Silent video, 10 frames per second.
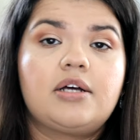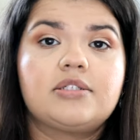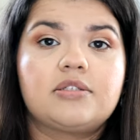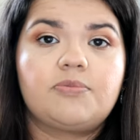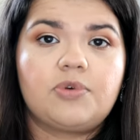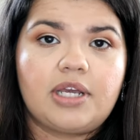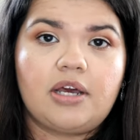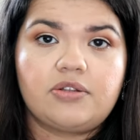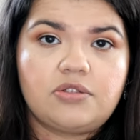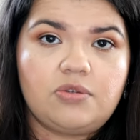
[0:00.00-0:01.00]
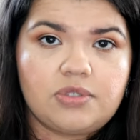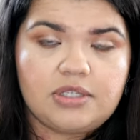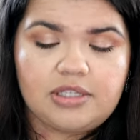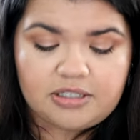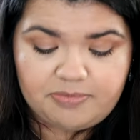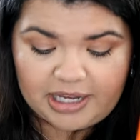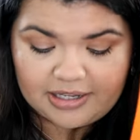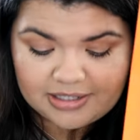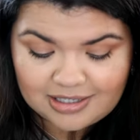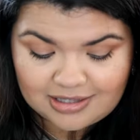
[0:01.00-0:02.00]
awesome workouts using these
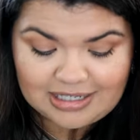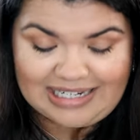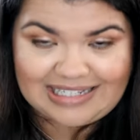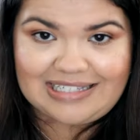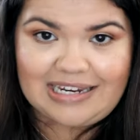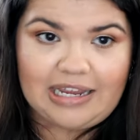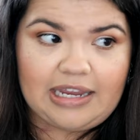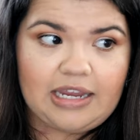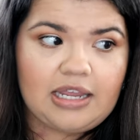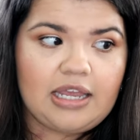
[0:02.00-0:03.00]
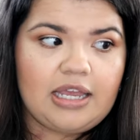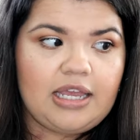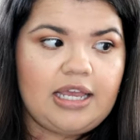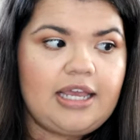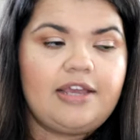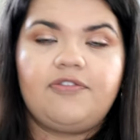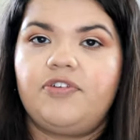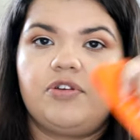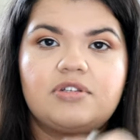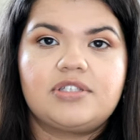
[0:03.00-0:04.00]
bands and the next day it
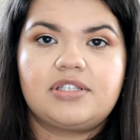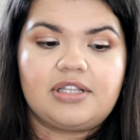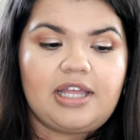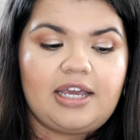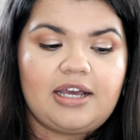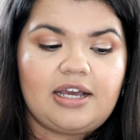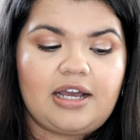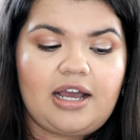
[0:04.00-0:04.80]
feels like